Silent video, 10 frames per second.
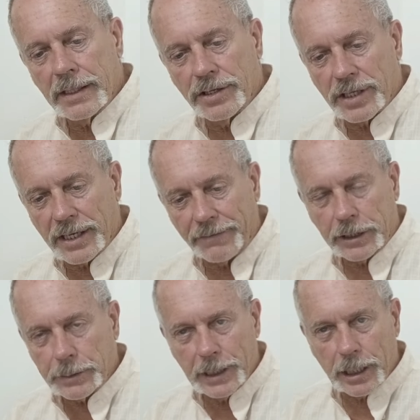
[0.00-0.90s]
there's a
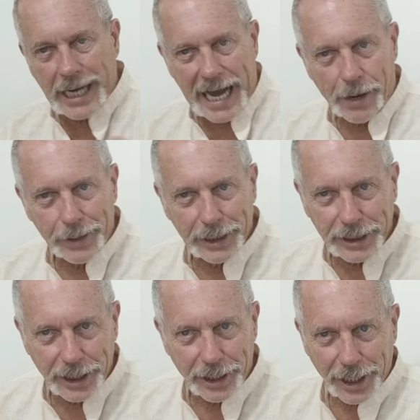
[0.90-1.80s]
difference between a cow and a
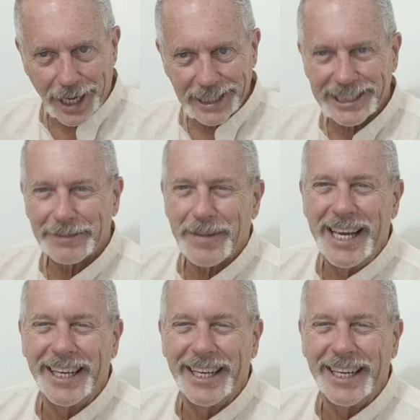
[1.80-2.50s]
steer, guys.